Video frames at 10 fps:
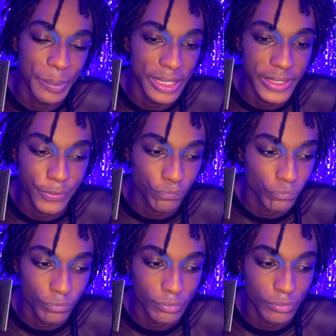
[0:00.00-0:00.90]
And
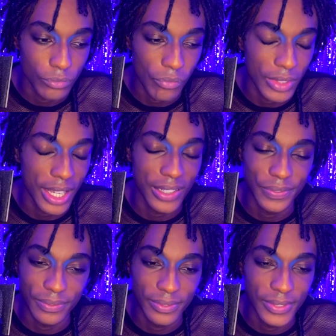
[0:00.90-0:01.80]
yeah,
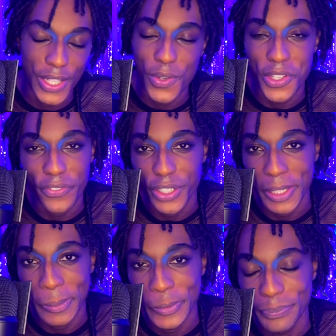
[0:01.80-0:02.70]
it was
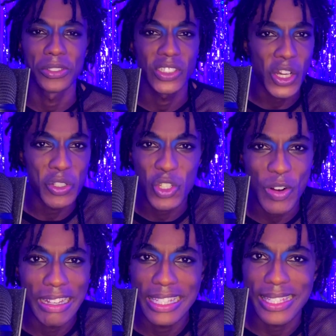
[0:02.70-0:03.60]
unforgettable. Don't
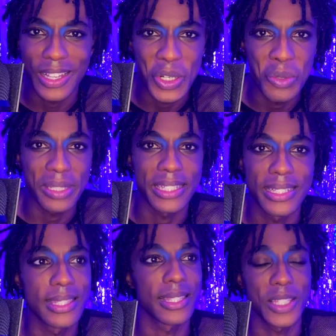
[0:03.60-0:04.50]
try this at home,
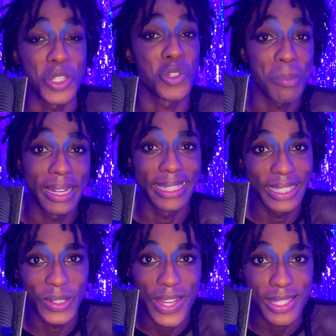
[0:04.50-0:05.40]
kids, because you might get
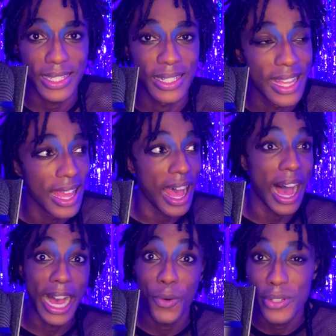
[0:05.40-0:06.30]
arrested.
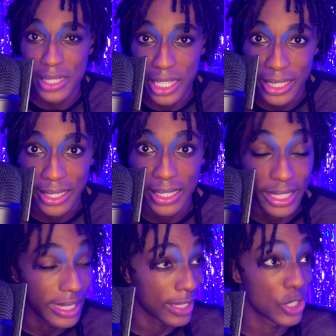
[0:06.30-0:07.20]
I was lucky,
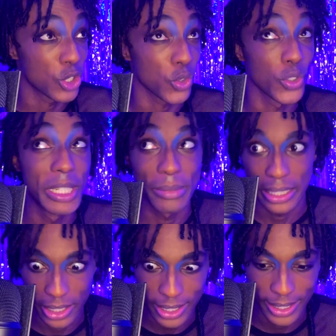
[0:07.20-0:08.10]
like extremely
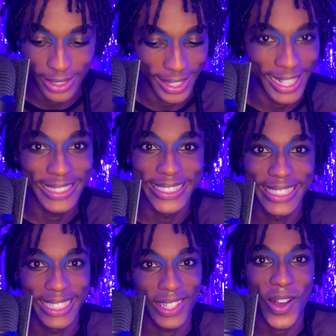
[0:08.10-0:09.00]
lucky, that I didn't
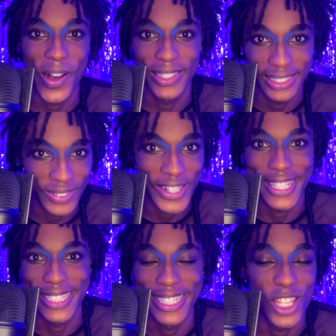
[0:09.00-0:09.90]
get caught and
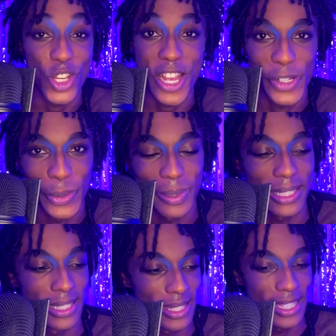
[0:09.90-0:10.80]
arrested and jailed,
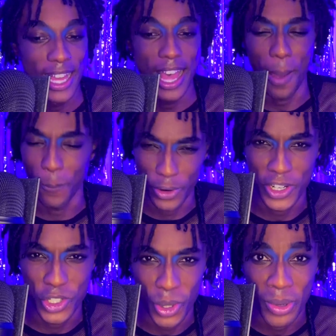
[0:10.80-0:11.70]
because I'm pretty
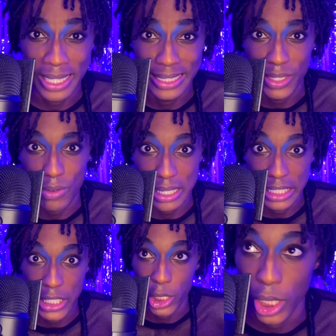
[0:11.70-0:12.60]
sure what I did was
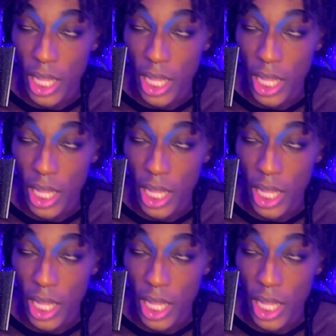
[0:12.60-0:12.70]
illegal.